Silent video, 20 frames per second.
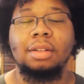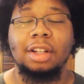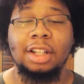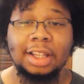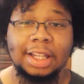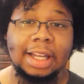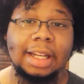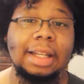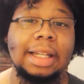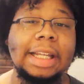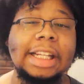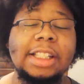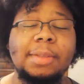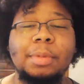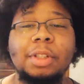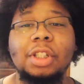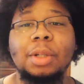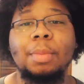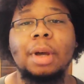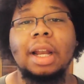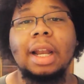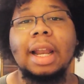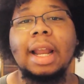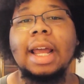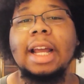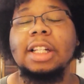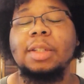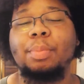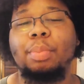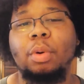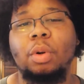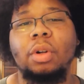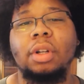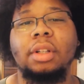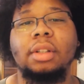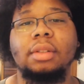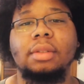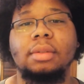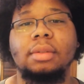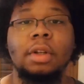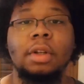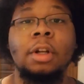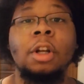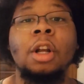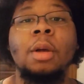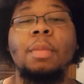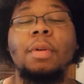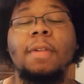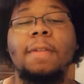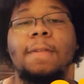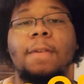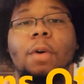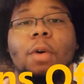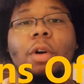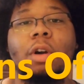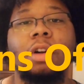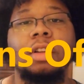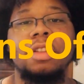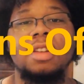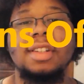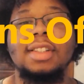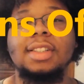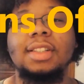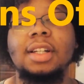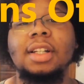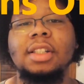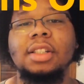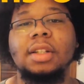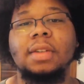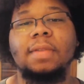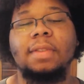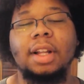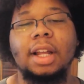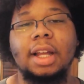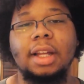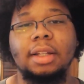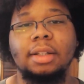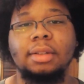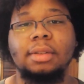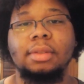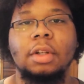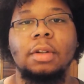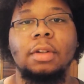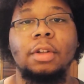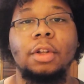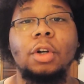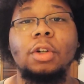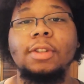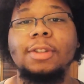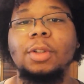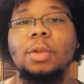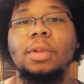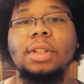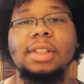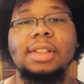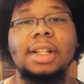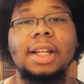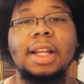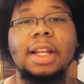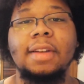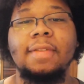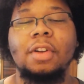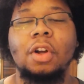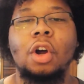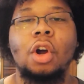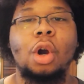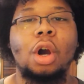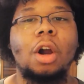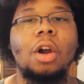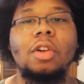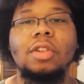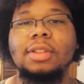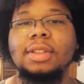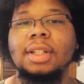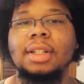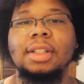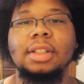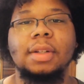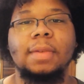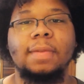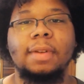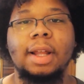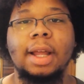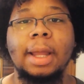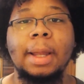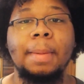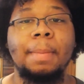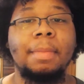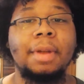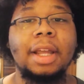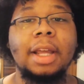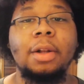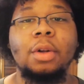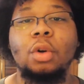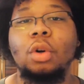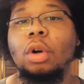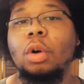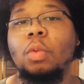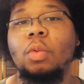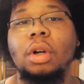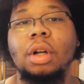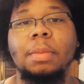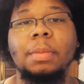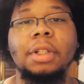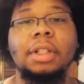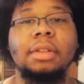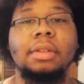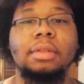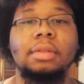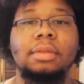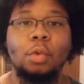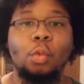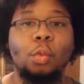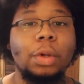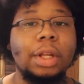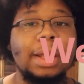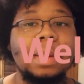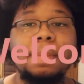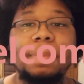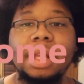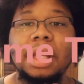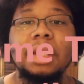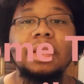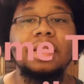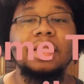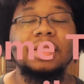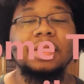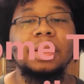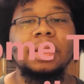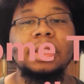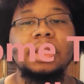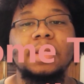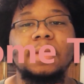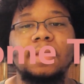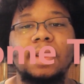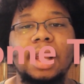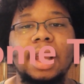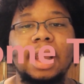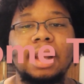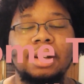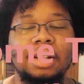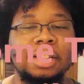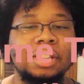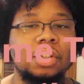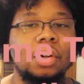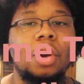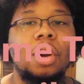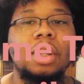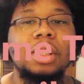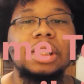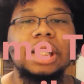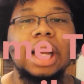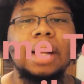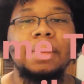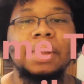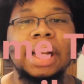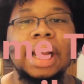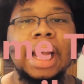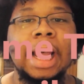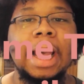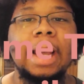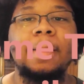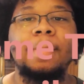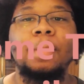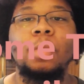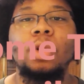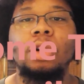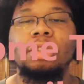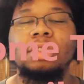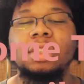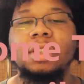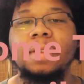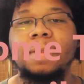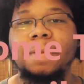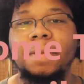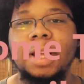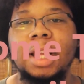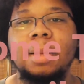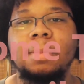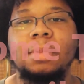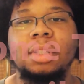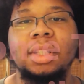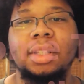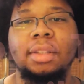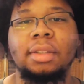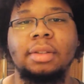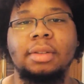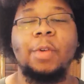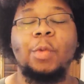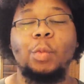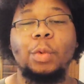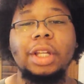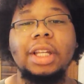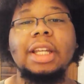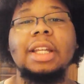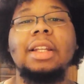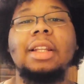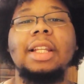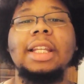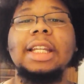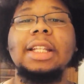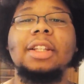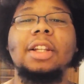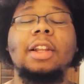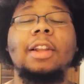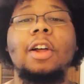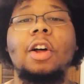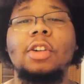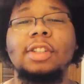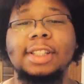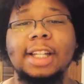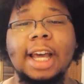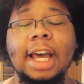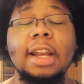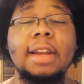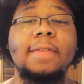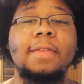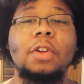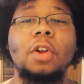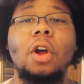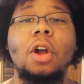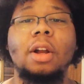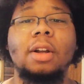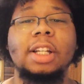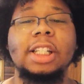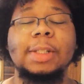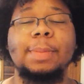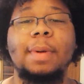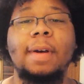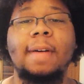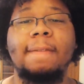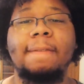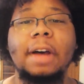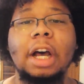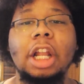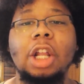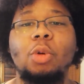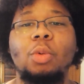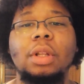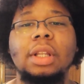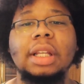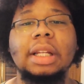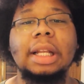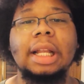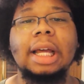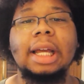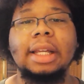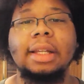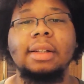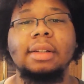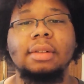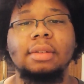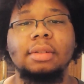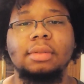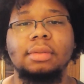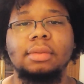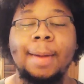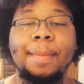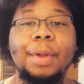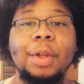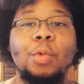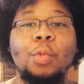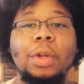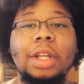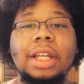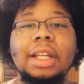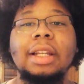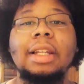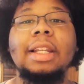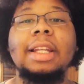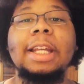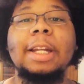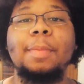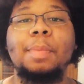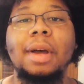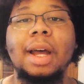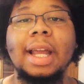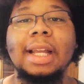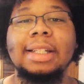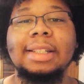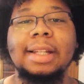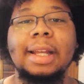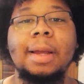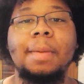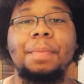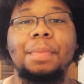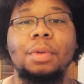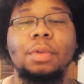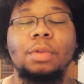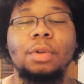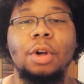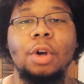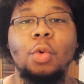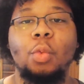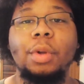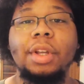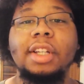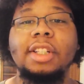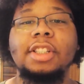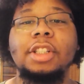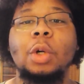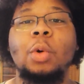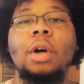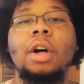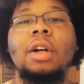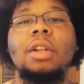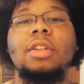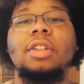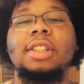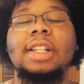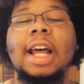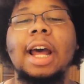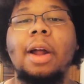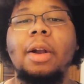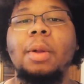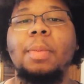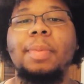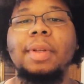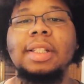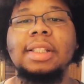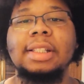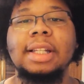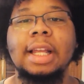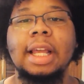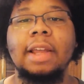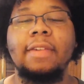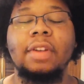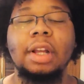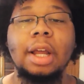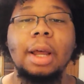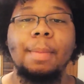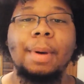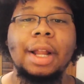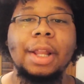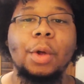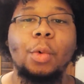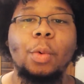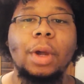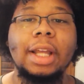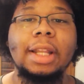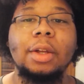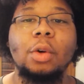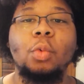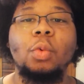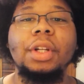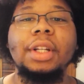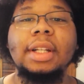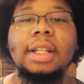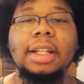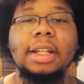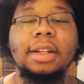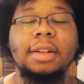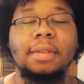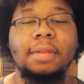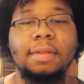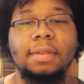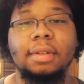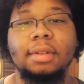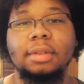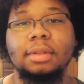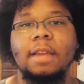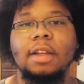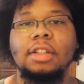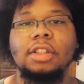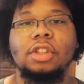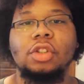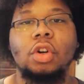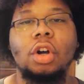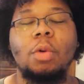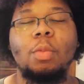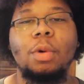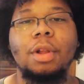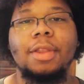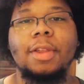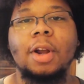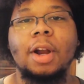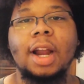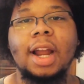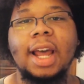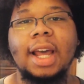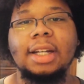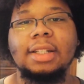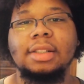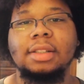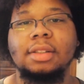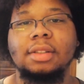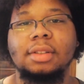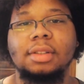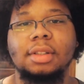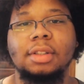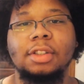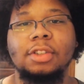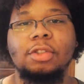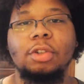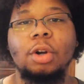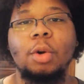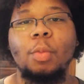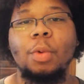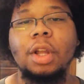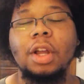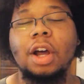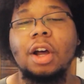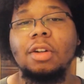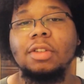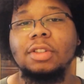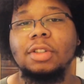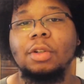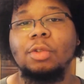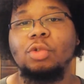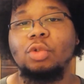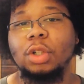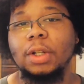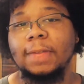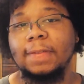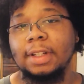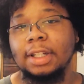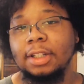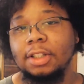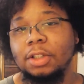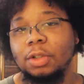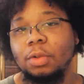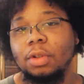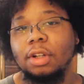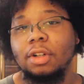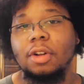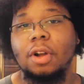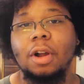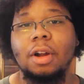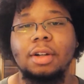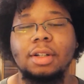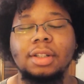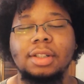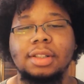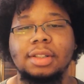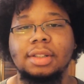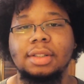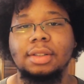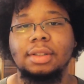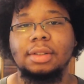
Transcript: And that leads me to my last point. Number four, the sons of light. Those who are saved are all sons of light, man or woman. We being the sons of light, it's our job to add more to the family. We can lead the lost out of darkness by following the light. I mean, we can lead by example. We can show others how to be saved by the way that we live. Show them with our actions. Show them we also drift into the darkness.